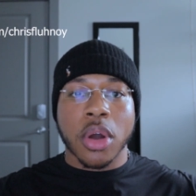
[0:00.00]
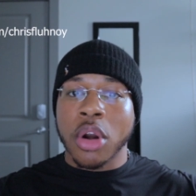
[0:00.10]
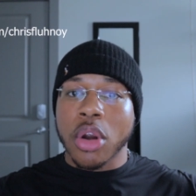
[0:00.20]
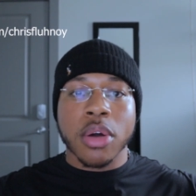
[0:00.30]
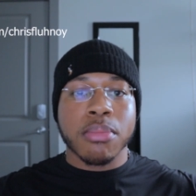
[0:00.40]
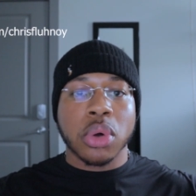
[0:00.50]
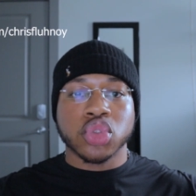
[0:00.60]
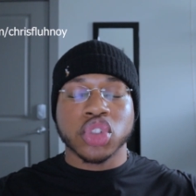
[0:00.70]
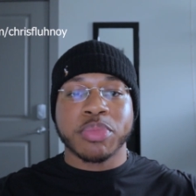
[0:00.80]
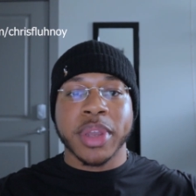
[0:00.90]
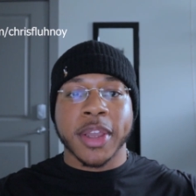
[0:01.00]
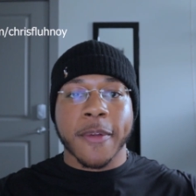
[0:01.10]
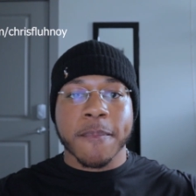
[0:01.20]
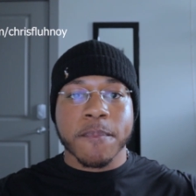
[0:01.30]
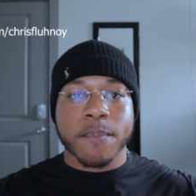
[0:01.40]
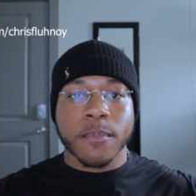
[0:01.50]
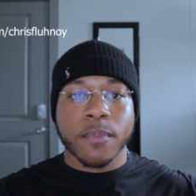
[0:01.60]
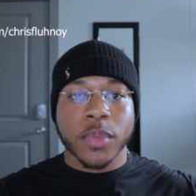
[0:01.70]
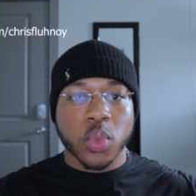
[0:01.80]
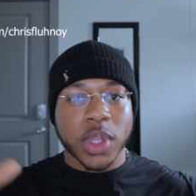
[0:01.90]
utmost respect.
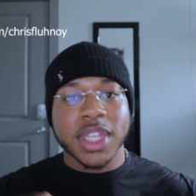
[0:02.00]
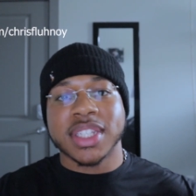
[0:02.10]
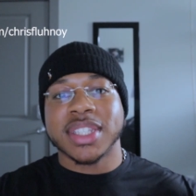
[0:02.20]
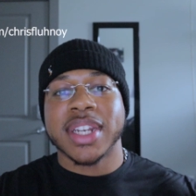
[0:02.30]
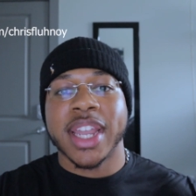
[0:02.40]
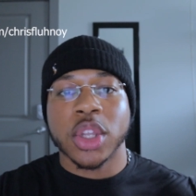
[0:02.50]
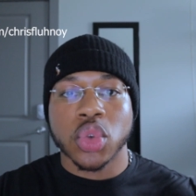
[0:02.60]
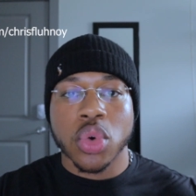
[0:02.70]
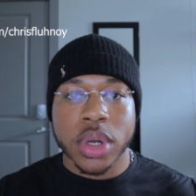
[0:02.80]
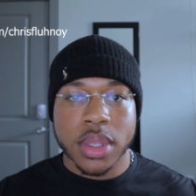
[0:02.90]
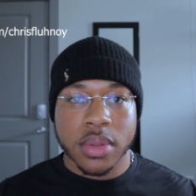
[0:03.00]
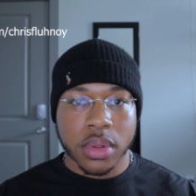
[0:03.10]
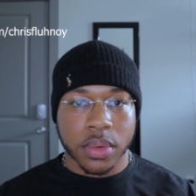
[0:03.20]
We listen to their authority.